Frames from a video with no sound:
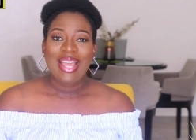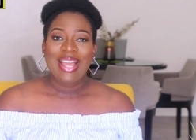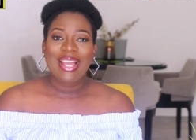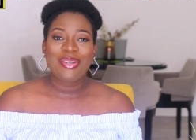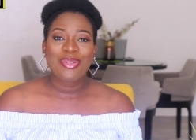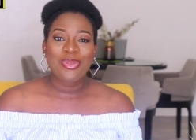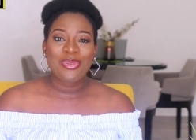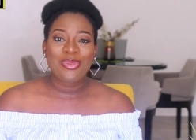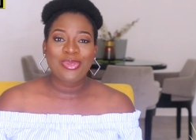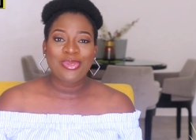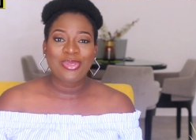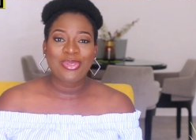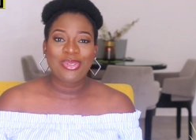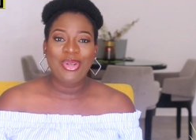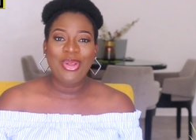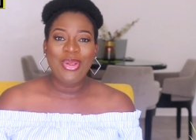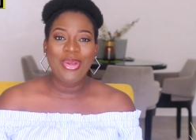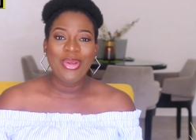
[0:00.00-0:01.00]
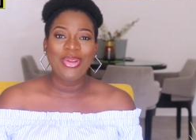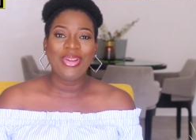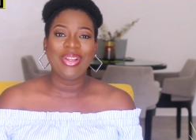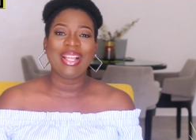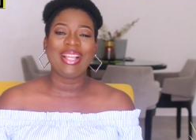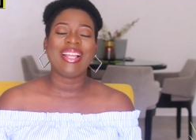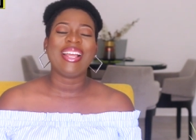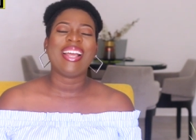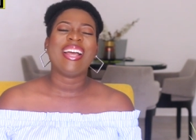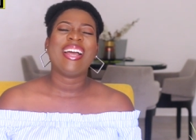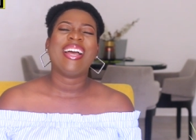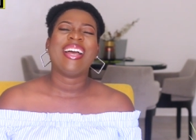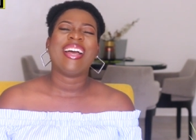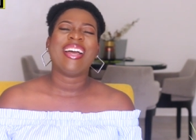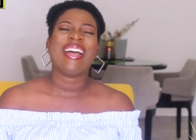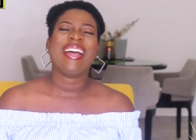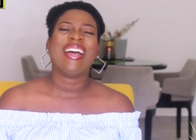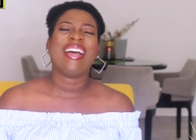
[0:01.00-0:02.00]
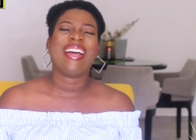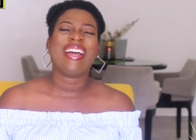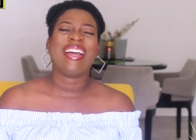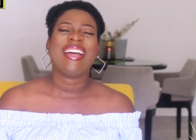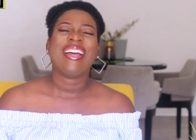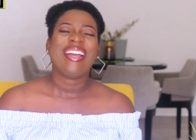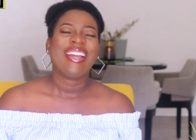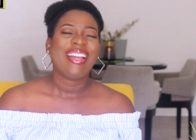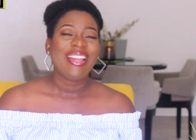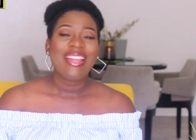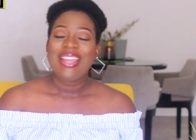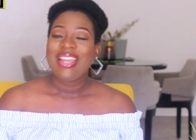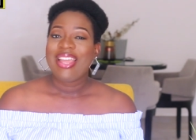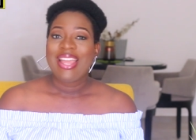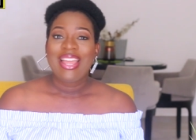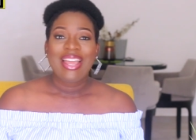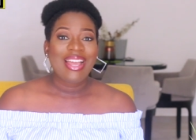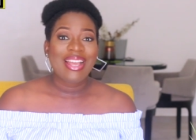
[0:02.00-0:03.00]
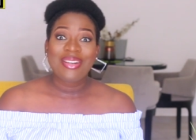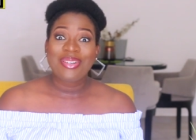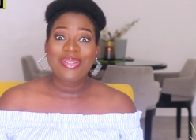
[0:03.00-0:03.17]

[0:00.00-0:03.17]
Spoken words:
I don't know. I